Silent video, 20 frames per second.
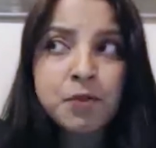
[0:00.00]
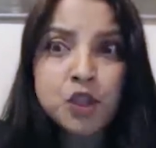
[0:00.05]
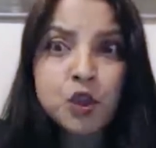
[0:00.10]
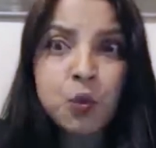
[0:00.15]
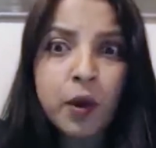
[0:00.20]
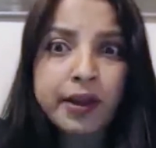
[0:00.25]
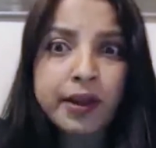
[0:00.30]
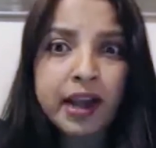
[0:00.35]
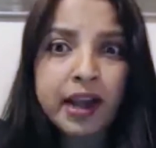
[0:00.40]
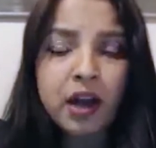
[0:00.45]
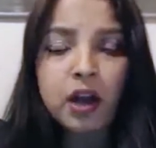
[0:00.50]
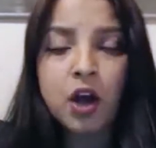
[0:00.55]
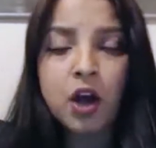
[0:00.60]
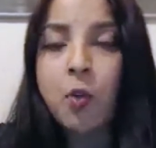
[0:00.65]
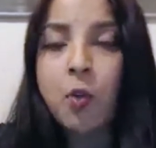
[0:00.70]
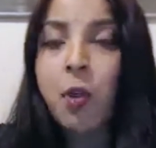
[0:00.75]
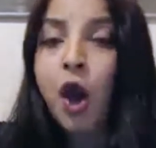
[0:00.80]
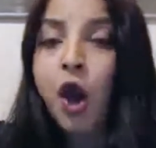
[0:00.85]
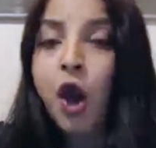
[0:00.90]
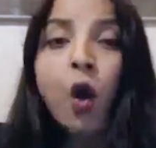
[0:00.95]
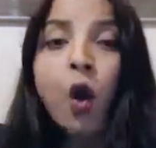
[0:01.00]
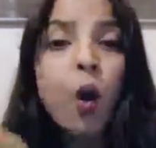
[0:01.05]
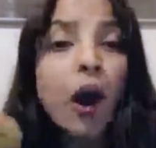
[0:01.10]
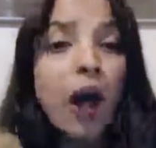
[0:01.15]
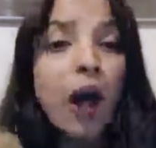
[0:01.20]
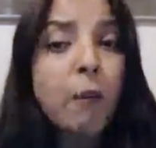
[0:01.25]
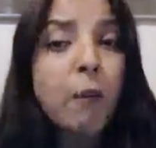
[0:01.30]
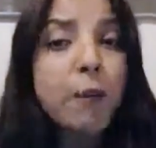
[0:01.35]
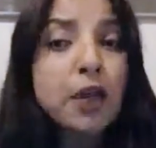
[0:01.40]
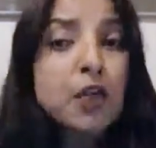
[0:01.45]
do work at home, or
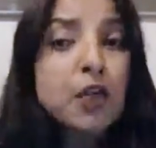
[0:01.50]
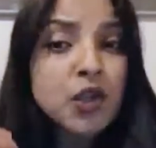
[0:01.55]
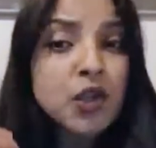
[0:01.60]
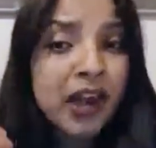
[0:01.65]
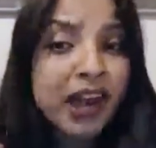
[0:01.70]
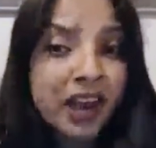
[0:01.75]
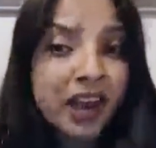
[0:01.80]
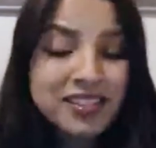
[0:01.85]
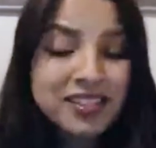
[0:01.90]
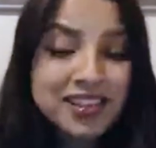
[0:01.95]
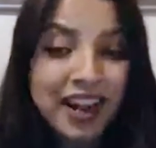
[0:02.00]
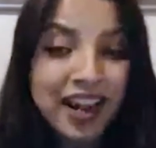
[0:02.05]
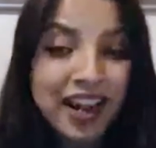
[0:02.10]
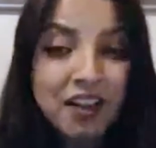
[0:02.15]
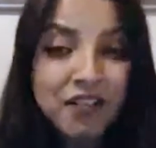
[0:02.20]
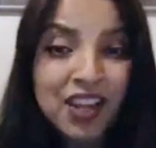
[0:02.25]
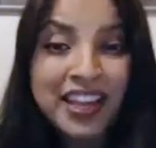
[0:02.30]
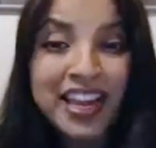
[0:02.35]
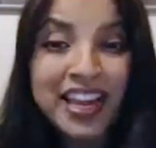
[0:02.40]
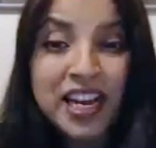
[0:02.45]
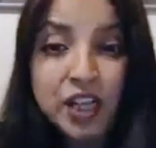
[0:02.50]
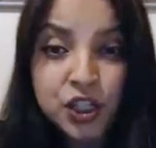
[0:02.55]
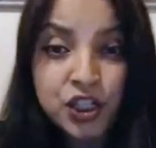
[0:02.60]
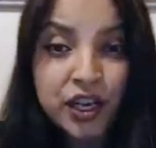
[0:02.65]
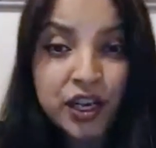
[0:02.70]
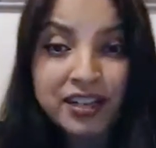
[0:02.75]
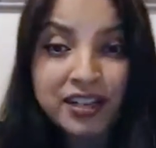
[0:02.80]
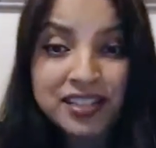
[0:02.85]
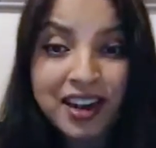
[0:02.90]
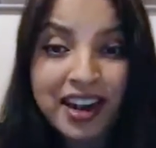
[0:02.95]
help you to start having a
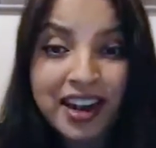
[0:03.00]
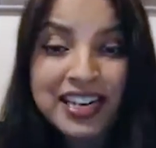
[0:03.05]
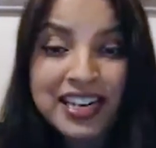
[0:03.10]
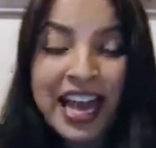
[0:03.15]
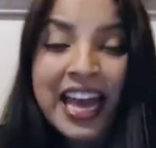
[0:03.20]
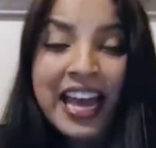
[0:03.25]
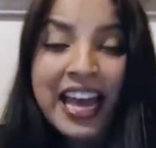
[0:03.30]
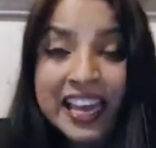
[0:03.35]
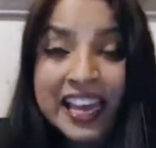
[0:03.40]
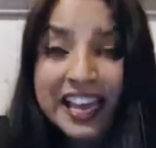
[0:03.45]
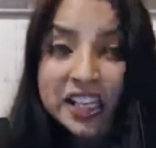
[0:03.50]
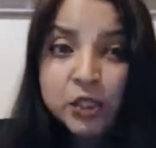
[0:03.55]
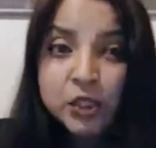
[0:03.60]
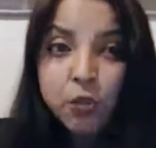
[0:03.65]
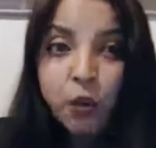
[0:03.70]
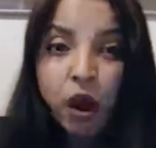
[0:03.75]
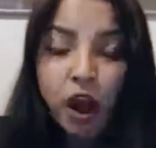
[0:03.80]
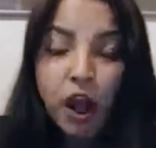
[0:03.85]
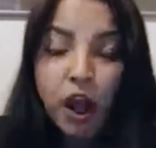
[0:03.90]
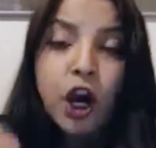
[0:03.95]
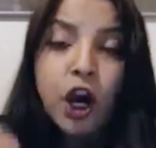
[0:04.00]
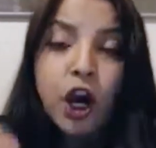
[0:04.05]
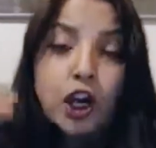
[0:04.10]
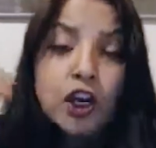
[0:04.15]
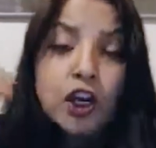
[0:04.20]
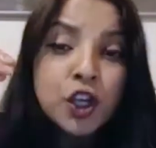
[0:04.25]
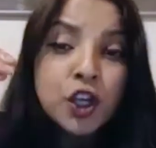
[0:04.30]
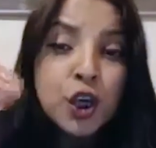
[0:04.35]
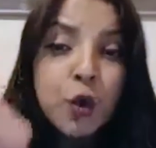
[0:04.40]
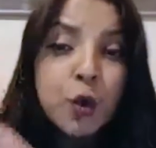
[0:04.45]
ketogenic diet, guess what?
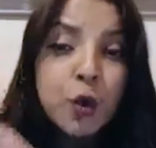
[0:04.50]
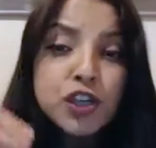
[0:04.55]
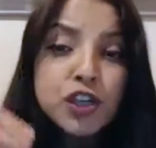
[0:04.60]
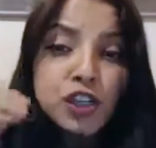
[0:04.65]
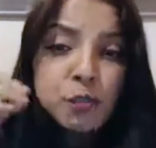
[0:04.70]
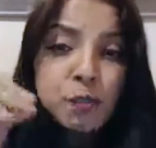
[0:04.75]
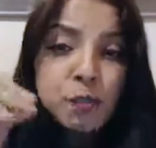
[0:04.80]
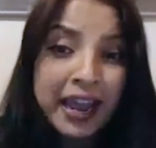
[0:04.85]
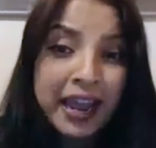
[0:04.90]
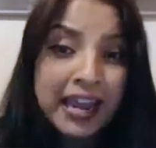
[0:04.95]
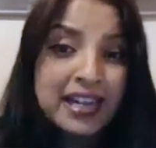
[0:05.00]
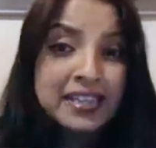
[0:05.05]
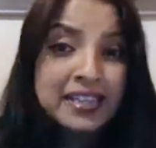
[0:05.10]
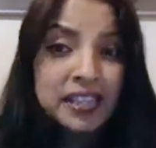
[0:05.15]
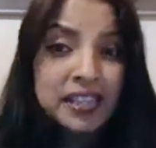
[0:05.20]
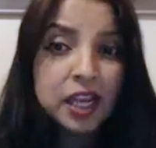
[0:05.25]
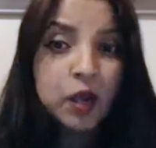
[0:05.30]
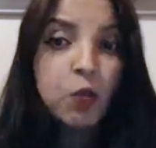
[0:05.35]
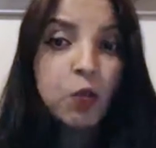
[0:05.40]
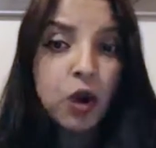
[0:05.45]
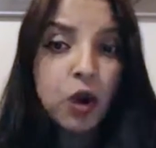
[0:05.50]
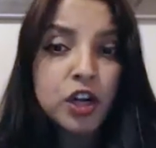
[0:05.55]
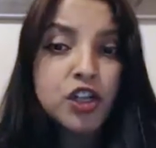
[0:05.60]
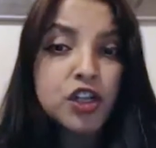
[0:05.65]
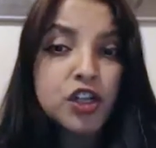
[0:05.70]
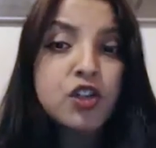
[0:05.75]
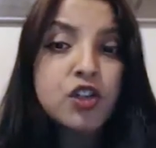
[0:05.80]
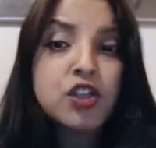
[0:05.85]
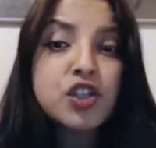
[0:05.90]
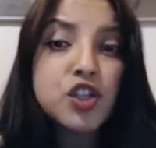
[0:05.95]
You just paid
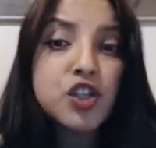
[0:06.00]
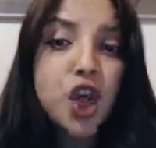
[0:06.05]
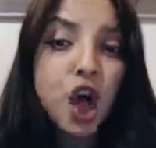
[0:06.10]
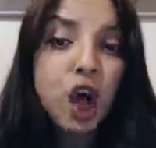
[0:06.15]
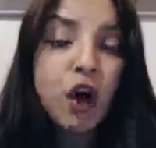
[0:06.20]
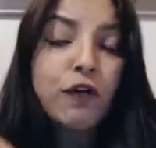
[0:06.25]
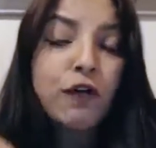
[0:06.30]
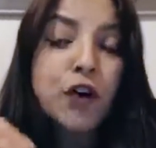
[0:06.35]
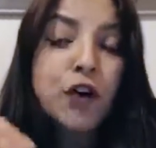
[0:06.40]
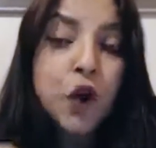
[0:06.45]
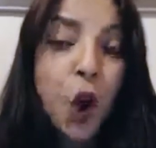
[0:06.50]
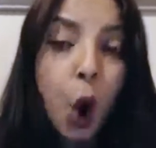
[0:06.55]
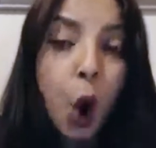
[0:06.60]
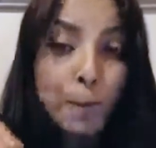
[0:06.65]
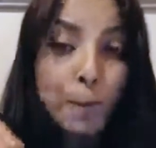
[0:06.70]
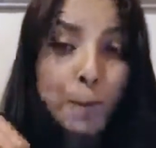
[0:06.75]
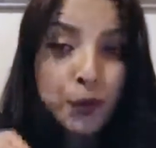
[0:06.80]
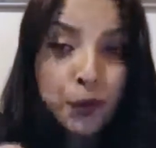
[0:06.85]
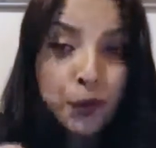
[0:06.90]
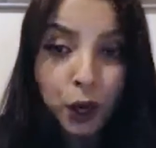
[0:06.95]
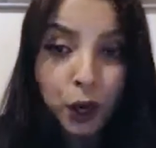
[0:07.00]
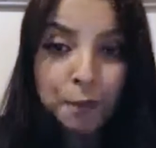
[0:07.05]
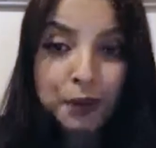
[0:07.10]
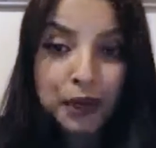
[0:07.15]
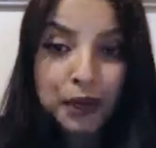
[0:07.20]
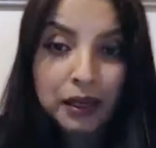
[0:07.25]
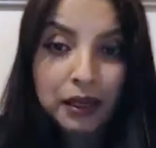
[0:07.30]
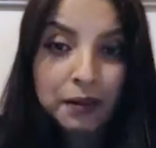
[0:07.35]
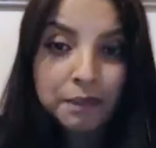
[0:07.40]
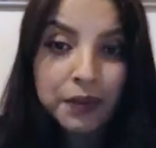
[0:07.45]
someone to solve your
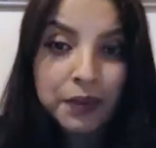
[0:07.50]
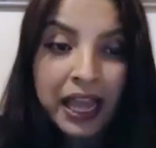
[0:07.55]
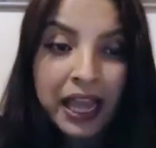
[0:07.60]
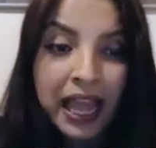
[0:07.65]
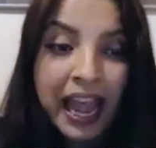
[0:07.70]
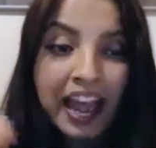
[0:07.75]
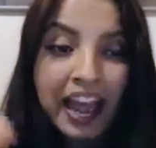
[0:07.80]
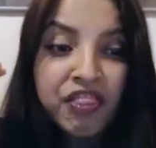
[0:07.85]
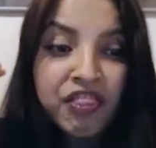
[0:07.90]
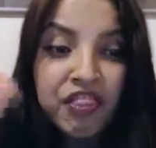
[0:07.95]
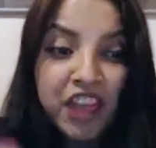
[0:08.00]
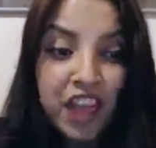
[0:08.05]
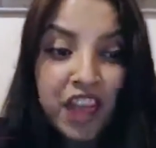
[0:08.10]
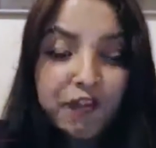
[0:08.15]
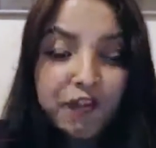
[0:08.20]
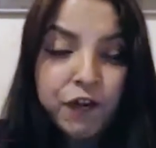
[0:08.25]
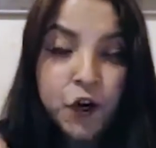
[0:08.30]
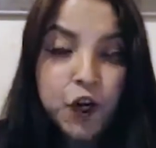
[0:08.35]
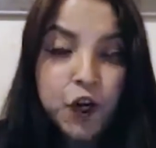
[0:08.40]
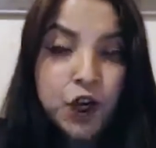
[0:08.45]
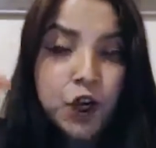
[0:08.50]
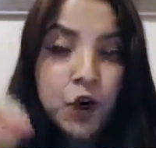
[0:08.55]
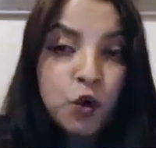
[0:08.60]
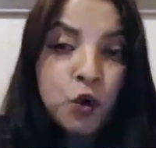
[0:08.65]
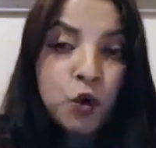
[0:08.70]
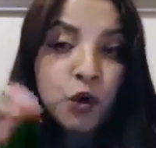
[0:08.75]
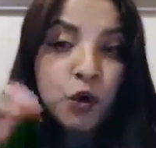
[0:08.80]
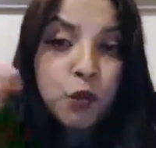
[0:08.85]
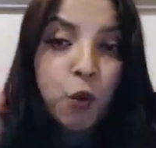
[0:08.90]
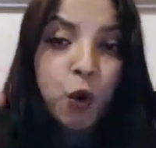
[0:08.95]
problem, and therefore
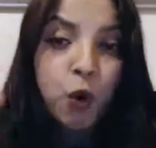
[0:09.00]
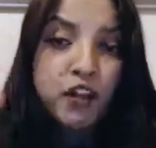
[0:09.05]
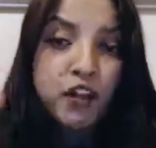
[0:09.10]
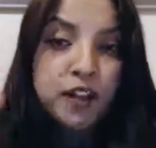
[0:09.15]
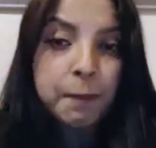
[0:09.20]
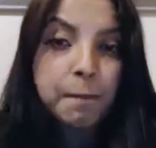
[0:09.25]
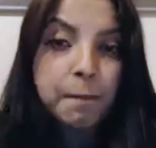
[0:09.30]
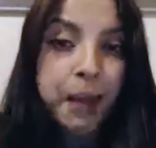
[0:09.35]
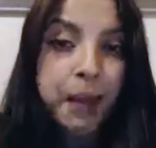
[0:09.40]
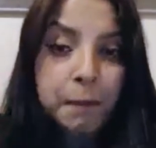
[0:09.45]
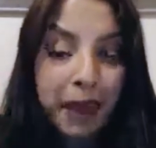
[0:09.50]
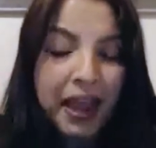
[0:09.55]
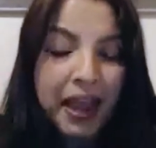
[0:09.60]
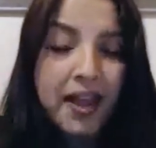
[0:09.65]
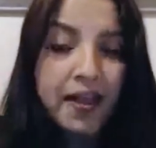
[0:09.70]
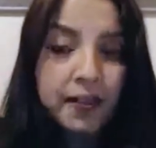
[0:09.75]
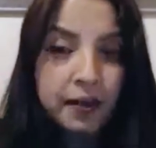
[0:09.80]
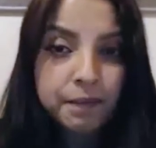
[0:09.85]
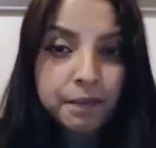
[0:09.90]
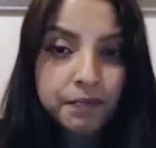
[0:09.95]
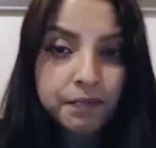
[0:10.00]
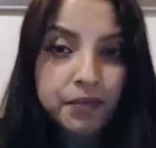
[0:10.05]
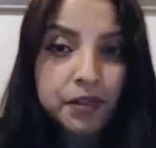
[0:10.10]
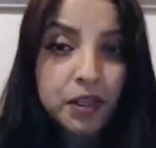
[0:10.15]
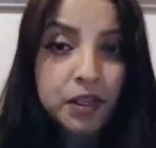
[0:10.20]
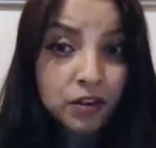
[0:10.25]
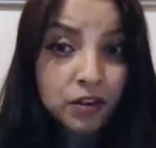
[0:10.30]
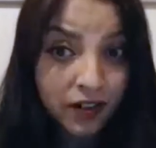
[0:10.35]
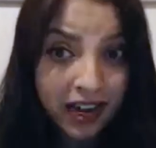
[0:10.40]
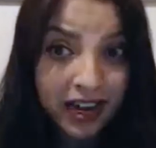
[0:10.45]
you rewarded them by paying them,
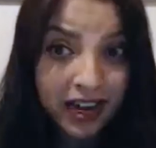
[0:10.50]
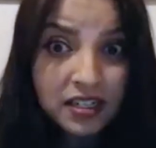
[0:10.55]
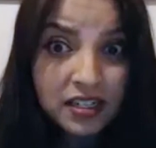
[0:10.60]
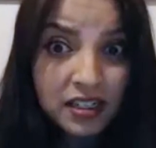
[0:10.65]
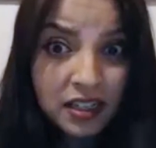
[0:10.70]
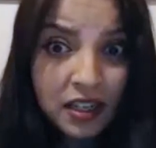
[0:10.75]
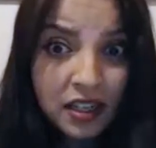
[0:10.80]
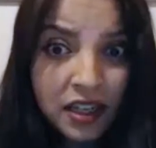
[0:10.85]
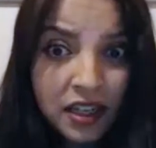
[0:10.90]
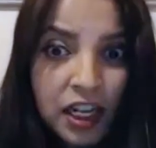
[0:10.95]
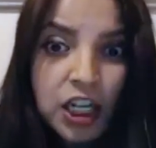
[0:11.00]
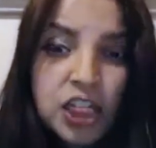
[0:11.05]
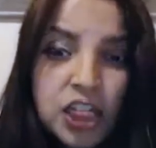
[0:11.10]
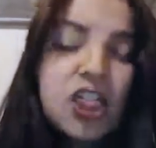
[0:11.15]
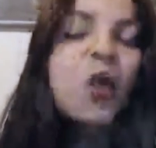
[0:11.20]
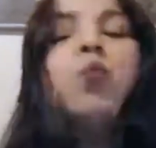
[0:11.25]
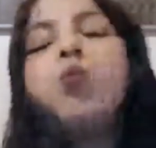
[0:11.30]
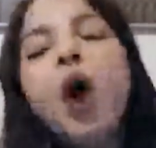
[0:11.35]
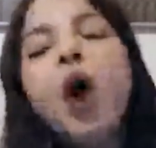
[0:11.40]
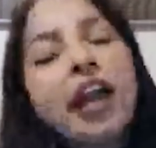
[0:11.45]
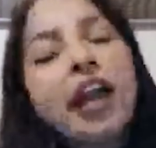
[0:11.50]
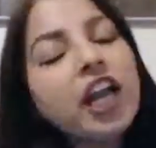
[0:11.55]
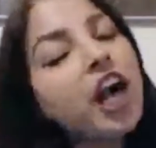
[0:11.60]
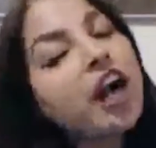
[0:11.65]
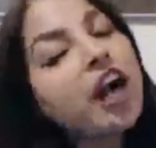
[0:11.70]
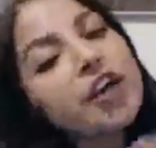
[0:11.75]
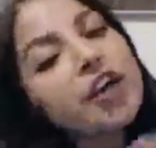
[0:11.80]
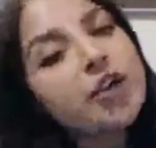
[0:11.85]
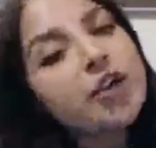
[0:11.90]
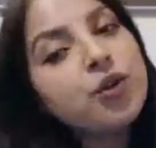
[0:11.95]
right? So why
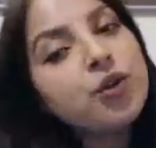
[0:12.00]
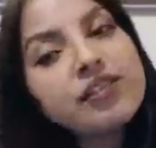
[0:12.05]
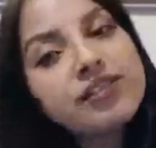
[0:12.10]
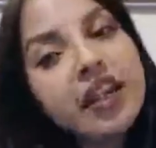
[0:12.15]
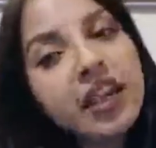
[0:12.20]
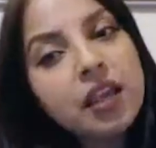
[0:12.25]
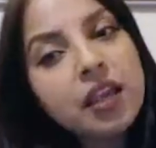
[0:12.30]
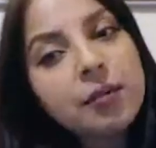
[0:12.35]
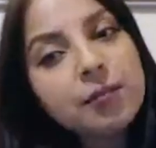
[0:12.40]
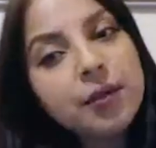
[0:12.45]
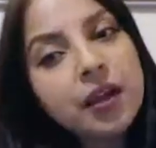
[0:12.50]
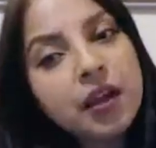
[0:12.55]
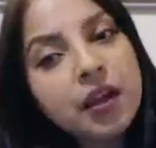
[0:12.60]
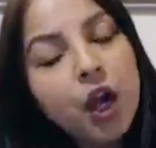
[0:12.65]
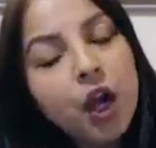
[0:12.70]
can't you do the same?